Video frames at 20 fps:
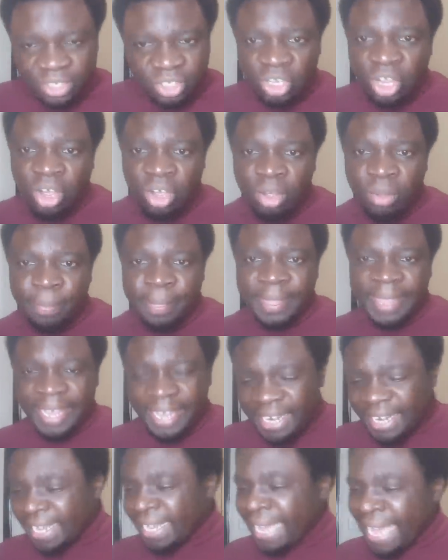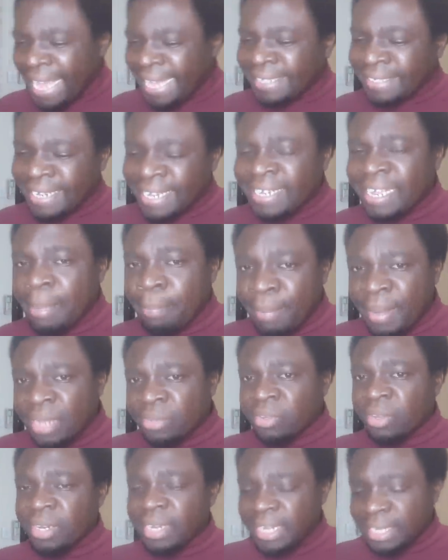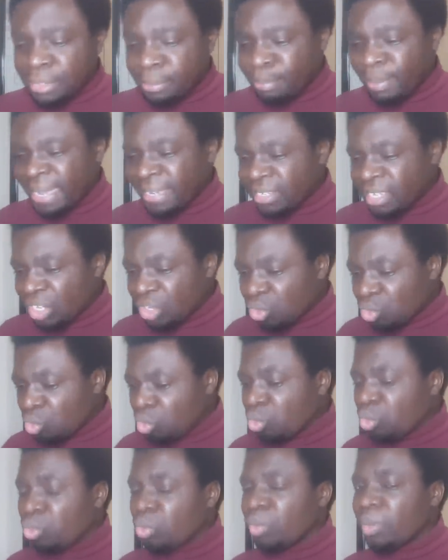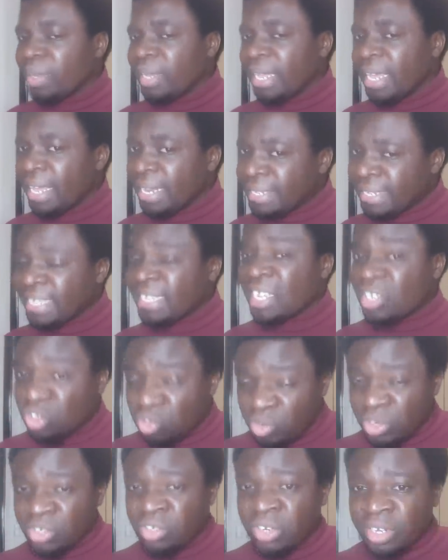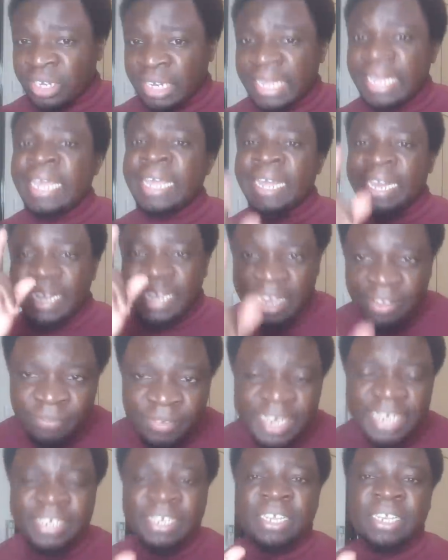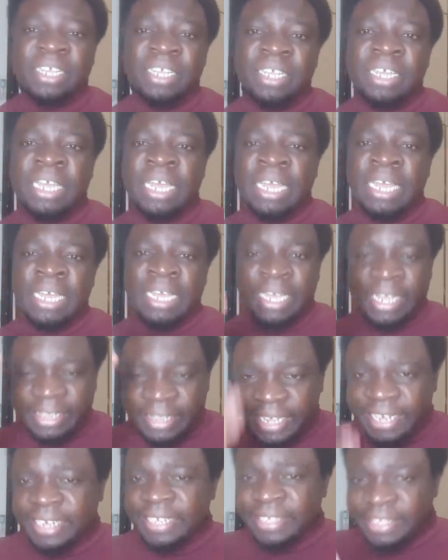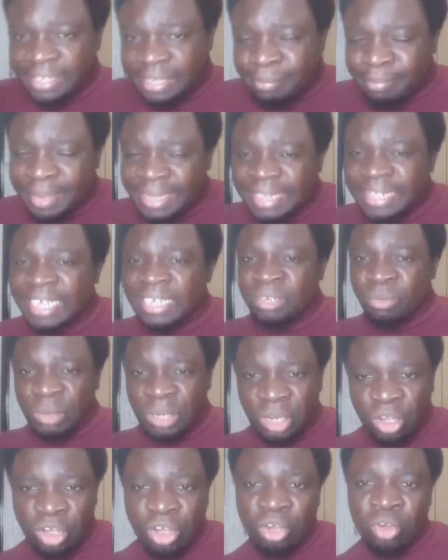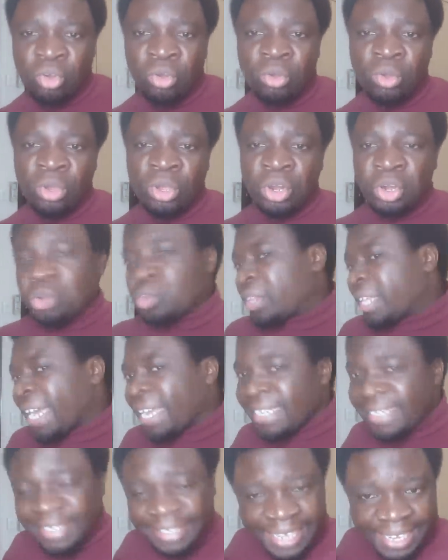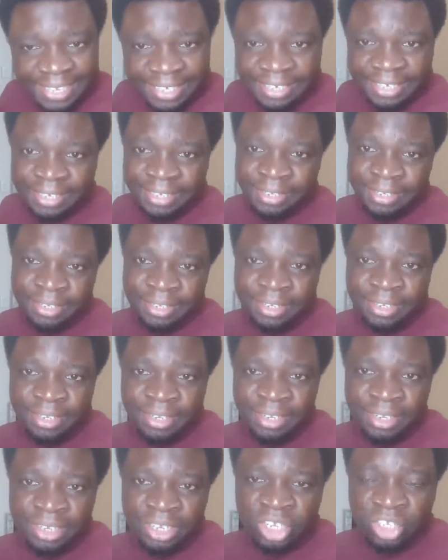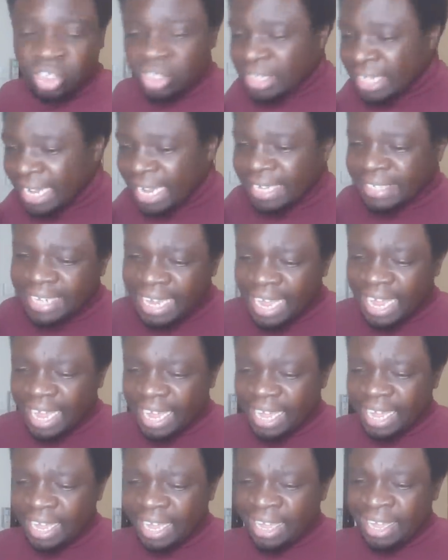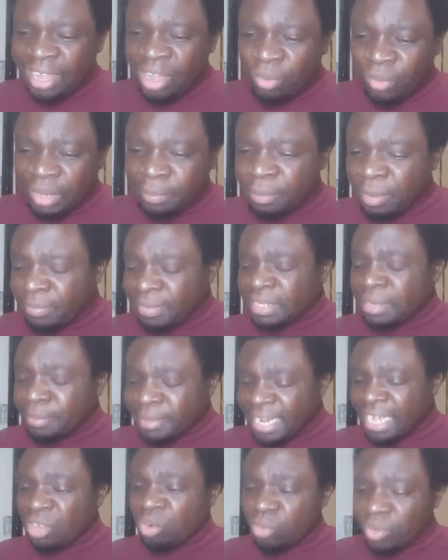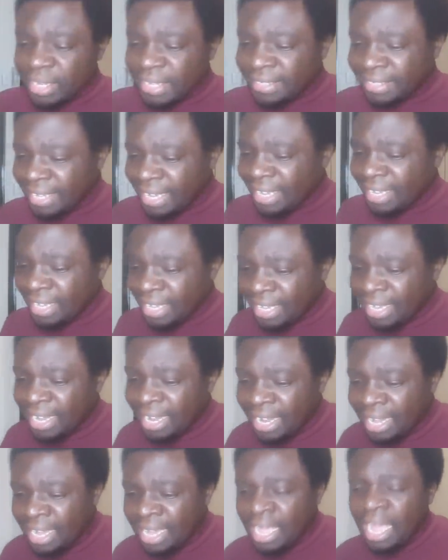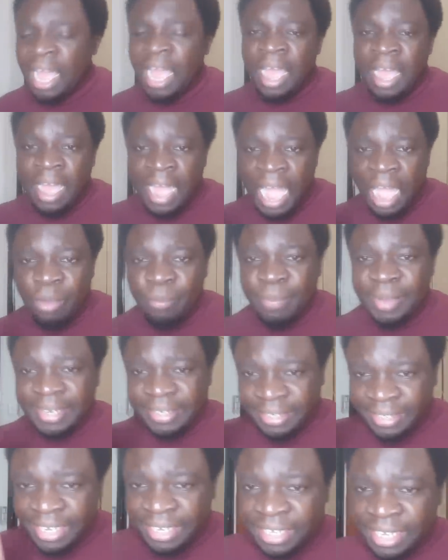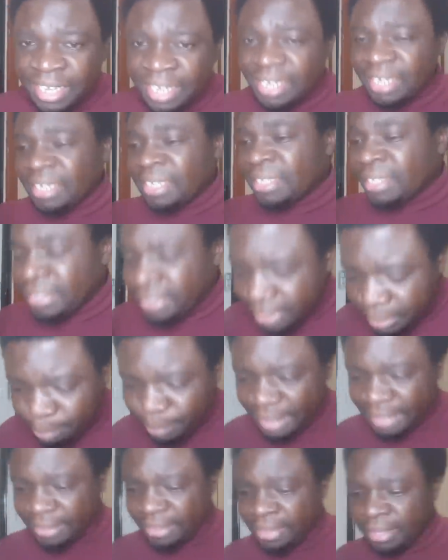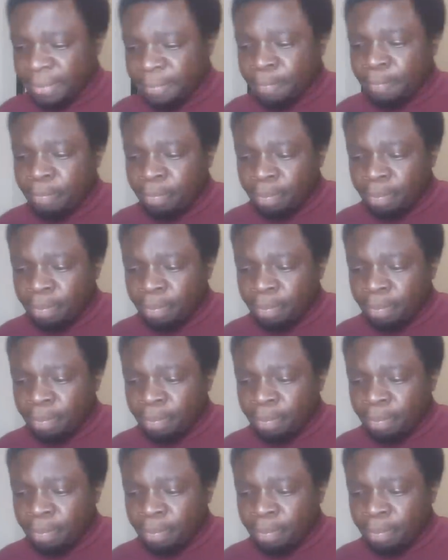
So, in case such a person is passing through in such a situation, definitely there is sympathy that will go to that side. So, Tanga Tanga, what Professor Mutahi Ngunyi is saying here, have been seeking sympathy.